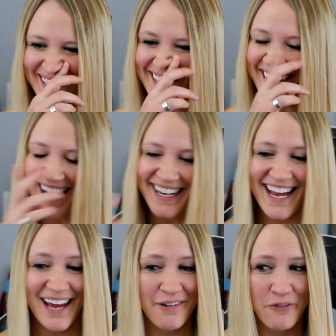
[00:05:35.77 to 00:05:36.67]
He kind of
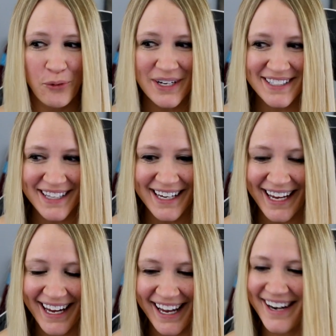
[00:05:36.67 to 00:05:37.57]
had a voice like
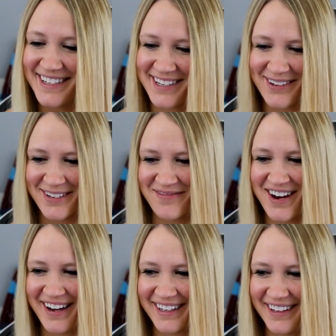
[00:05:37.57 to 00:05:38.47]
8 and 9 skills, I'm
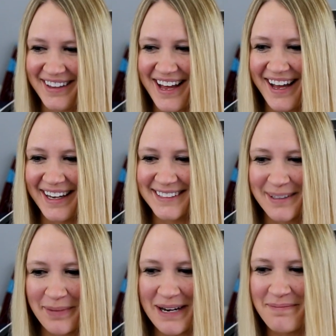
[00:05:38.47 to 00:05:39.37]
not gonna lie.
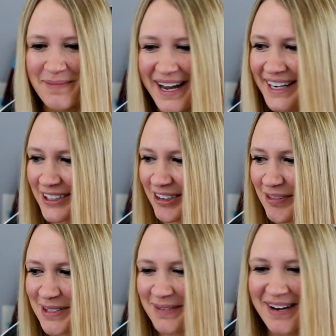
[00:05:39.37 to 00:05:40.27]
Somebody might agree
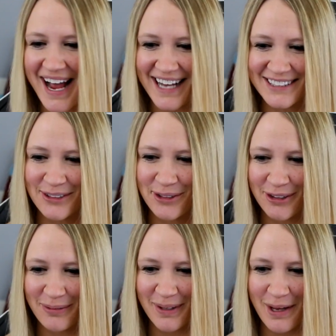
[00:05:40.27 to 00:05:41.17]
with me. Somebody has to
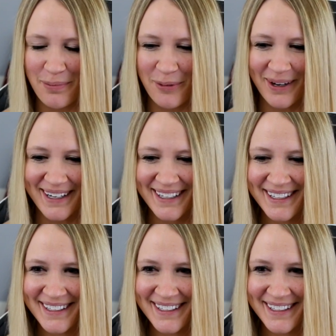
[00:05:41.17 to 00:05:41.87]
agree with me at that point.